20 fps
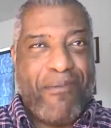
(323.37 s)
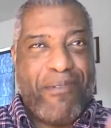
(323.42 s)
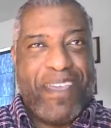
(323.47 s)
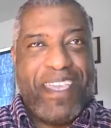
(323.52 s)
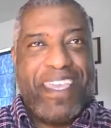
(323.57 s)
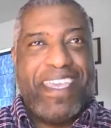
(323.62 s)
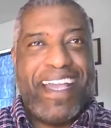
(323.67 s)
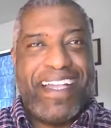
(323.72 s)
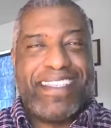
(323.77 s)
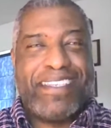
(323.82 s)
Maybe
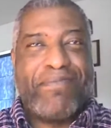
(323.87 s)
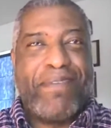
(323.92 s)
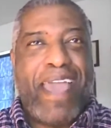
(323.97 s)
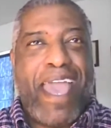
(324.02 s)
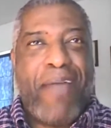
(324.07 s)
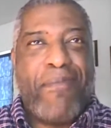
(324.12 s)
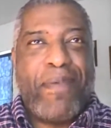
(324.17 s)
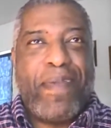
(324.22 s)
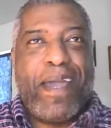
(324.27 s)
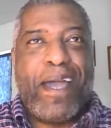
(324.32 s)
we can catch some
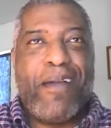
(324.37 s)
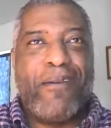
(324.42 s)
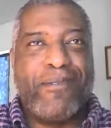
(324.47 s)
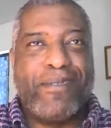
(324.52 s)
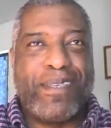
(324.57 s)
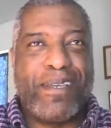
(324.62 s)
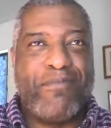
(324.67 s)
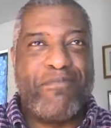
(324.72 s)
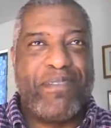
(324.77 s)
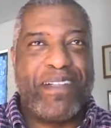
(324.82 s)
happy
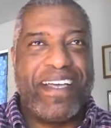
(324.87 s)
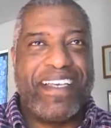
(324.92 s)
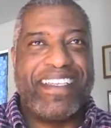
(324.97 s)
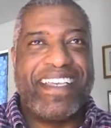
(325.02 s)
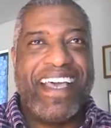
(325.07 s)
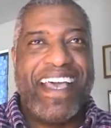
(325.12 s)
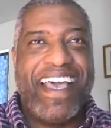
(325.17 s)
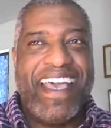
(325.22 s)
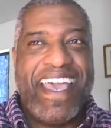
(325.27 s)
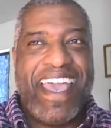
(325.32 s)
hour
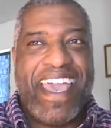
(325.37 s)
someplace